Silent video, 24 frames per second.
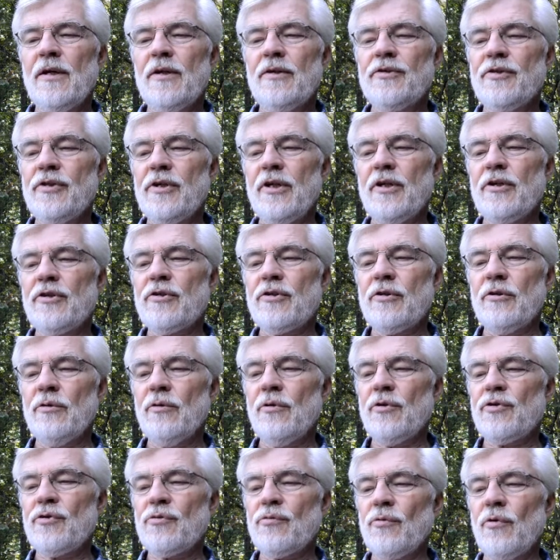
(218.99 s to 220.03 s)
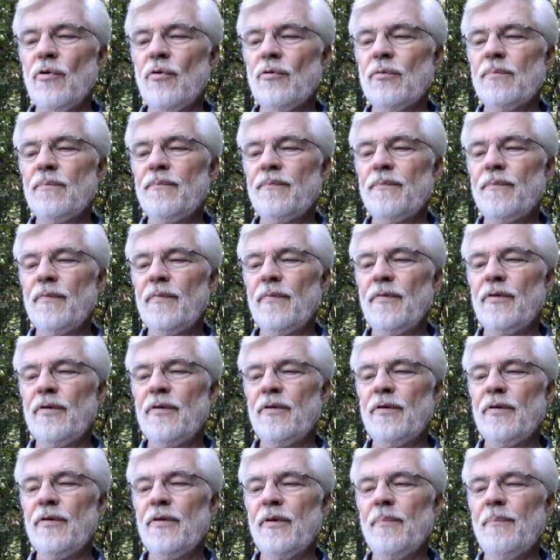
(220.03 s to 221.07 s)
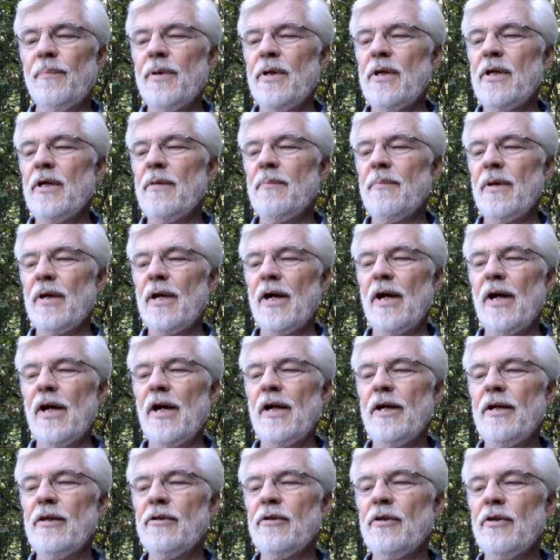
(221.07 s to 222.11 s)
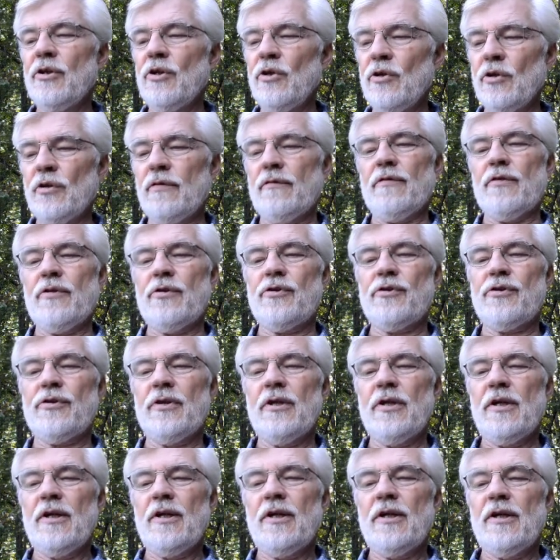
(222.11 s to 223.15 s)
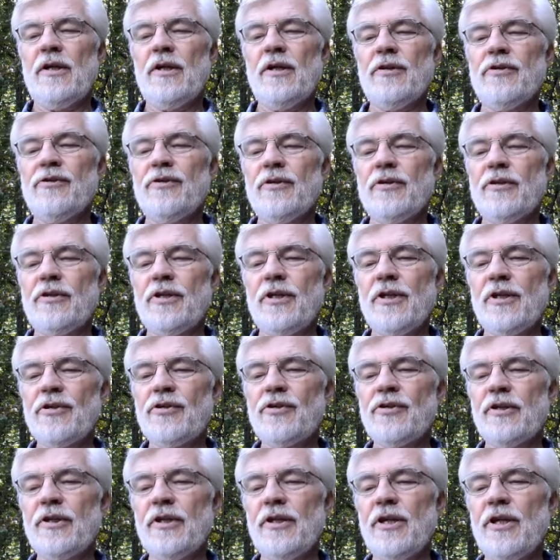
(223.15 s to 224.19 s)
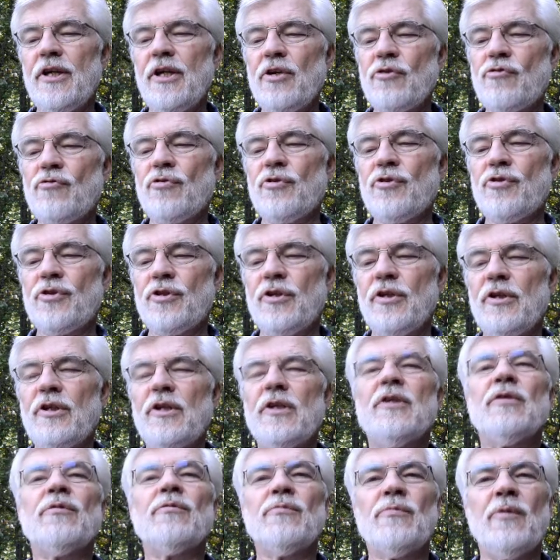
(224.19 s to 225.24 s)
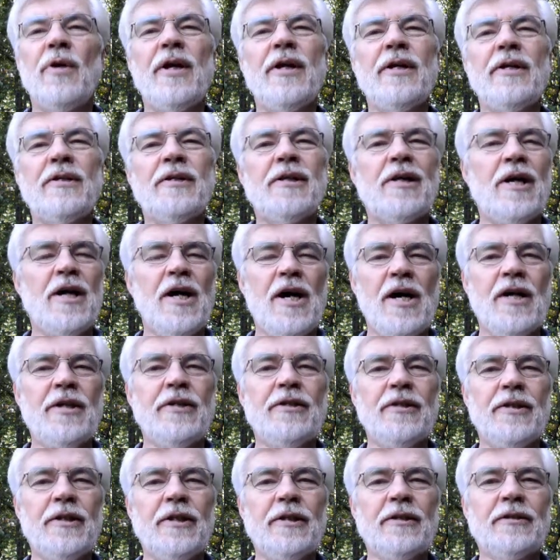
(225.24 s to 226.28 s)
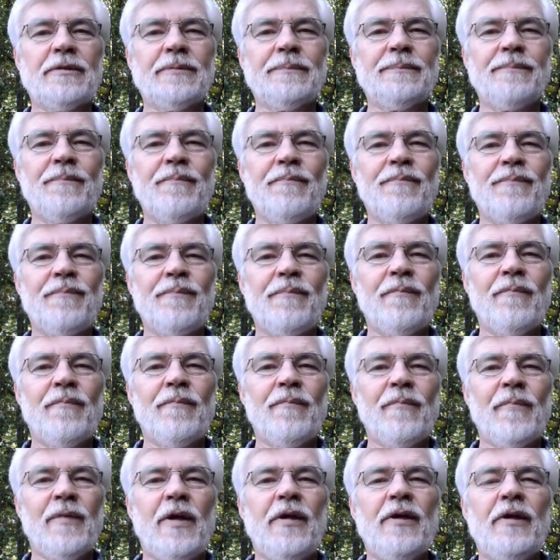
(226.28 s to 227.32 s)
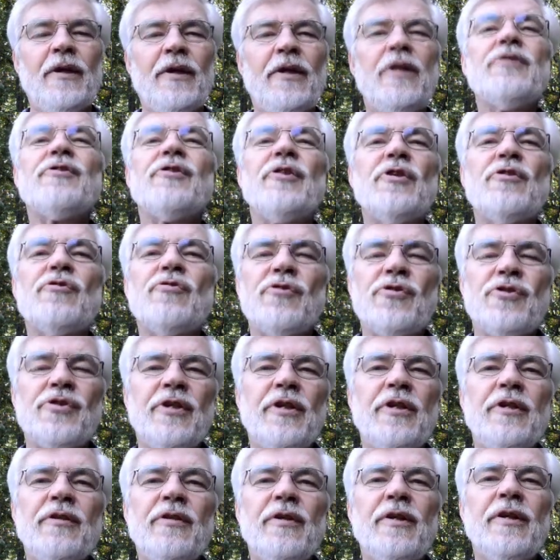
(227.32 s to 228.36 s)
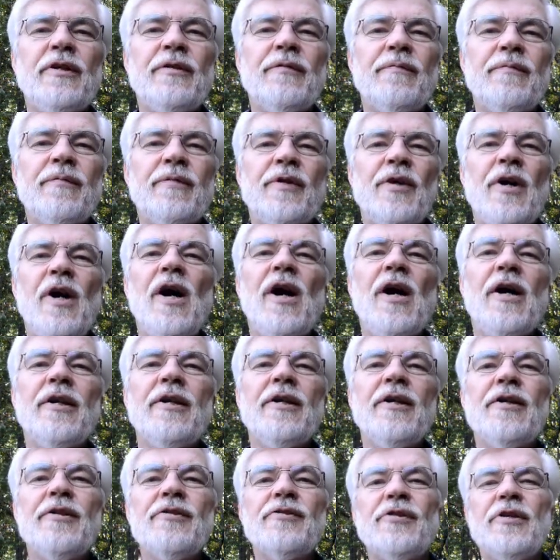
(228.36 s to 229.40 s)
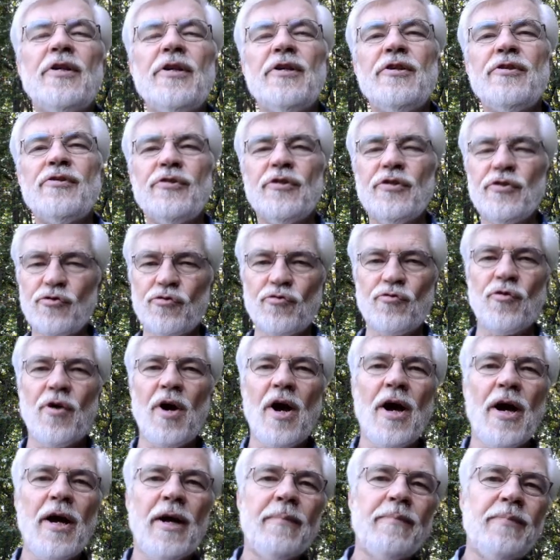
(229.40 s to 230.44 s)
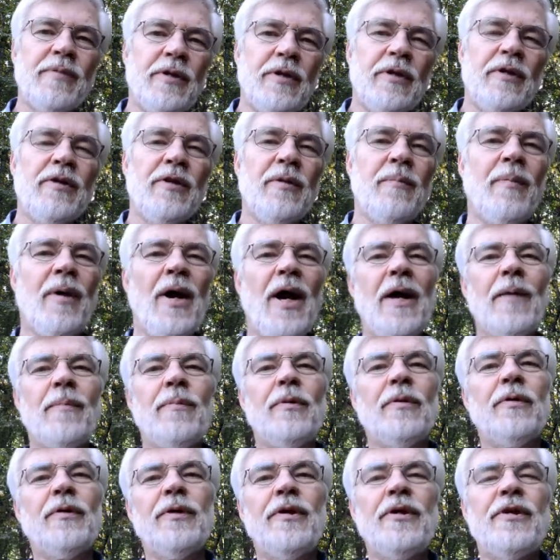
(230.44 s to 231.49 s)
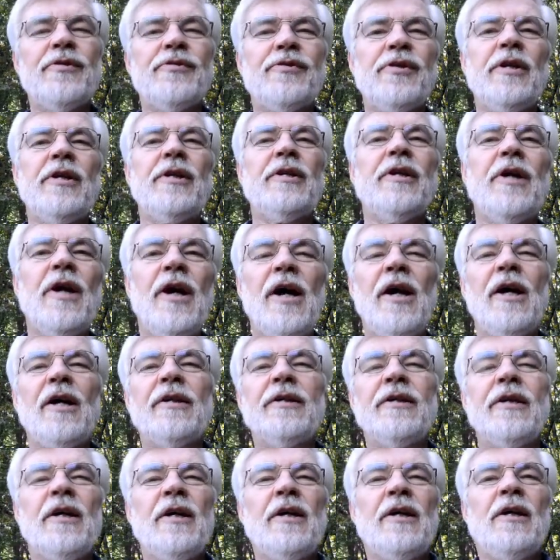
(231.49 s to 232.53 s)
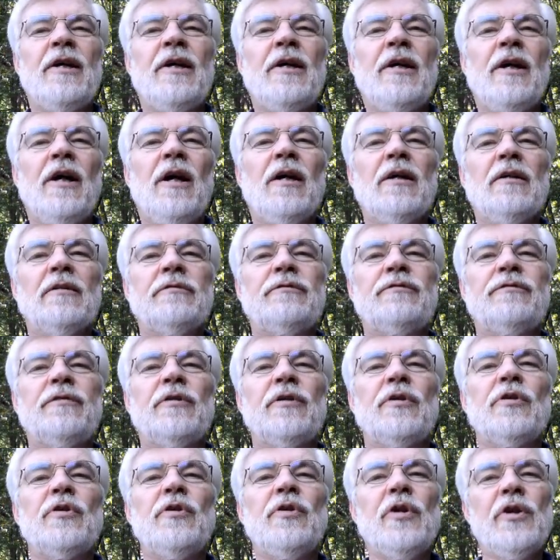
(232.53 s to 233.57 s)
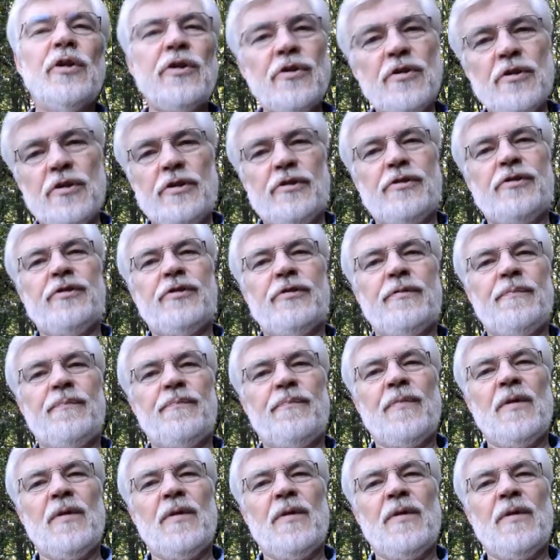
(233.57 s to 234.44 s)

C.S. Lewis wrote, "The being behind the universe is intensely interested in right conduct." And it is interesting that God, as he's described in the Bible, is a God of goodness.